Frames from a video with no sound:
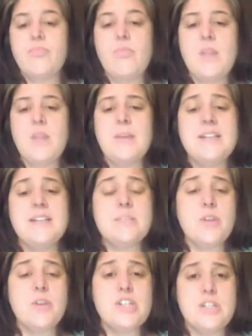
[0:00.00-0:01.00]
My
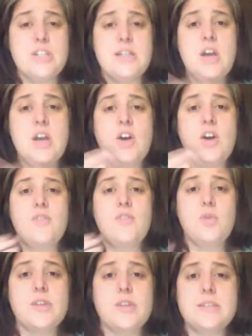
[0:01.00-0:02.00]
inspiration
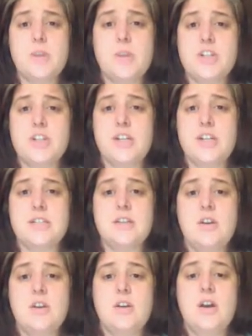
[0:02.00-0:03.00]
for this project,
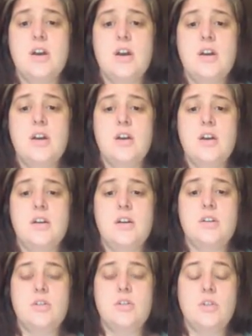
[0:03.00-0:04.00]

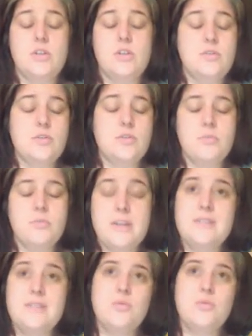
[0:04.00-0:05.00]

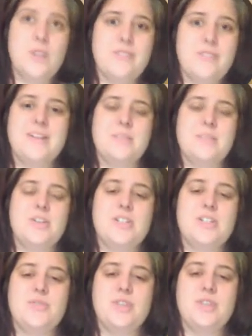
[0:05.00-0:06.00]
one of my
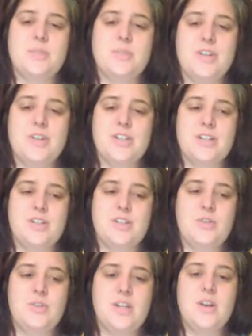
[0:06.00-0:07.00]
inspirations for this project
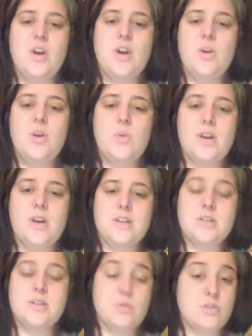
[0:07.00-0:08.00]
unit
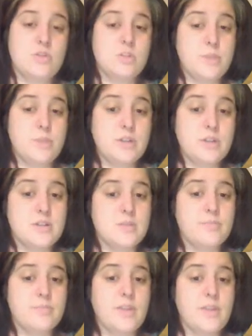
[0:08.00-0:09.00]
was children's books.
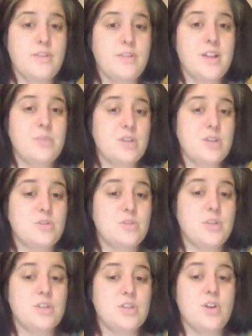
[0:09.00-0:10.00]
I feel like picture
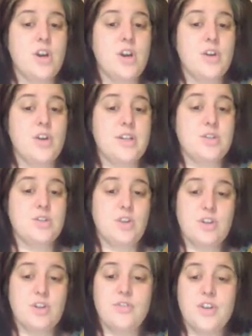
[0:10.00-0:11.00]
books are a great
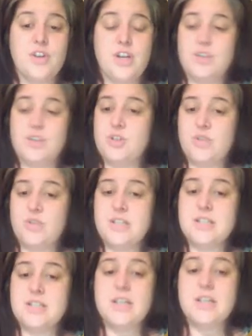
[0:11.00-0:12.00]
starter for young students,